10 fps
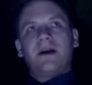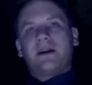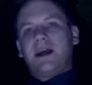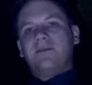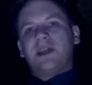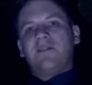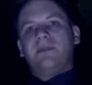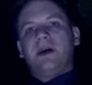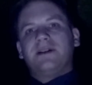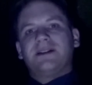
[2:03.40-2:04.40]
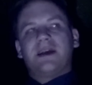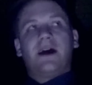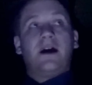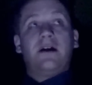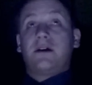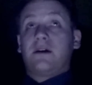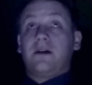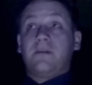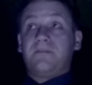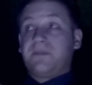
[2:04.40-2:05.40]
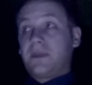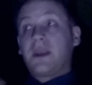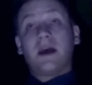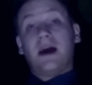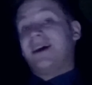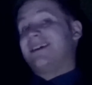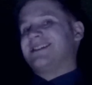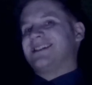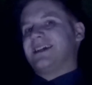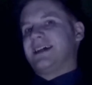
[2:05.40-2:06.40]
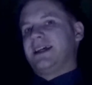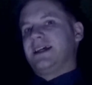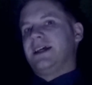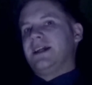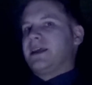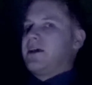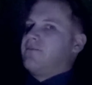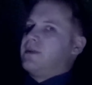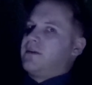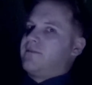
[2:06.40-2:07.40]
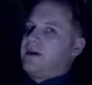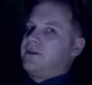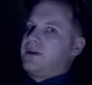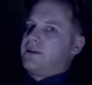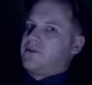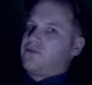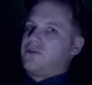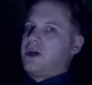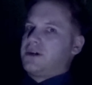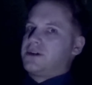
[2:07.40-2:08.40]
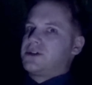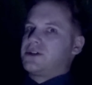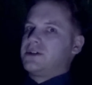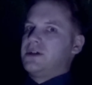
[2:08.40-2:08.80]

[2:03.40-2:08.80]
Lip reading: claims they have mastered their hunger, I say they have merely found another crutch.